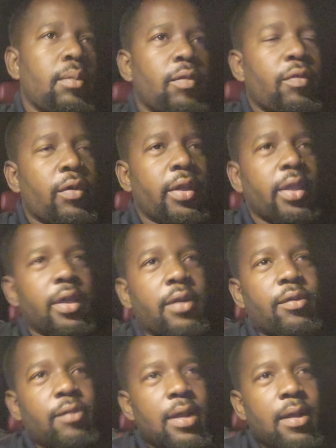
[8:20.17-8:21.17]
before he
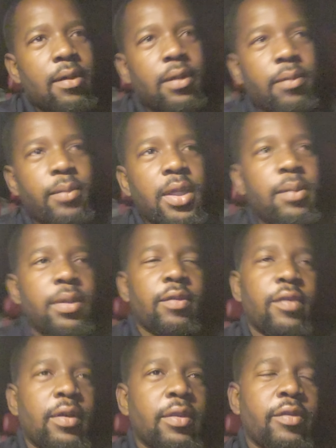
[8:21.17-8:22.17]
get a route and maybe
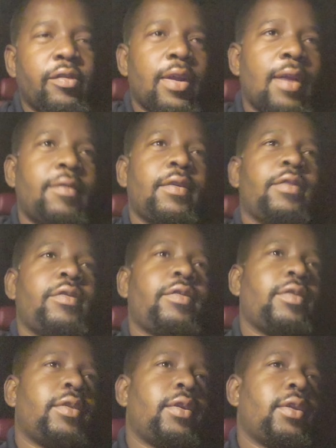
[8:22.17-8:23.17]
it's other
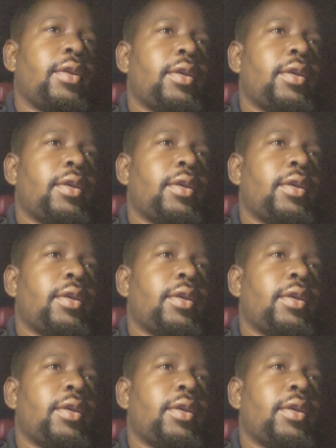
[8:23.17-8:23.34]
drivers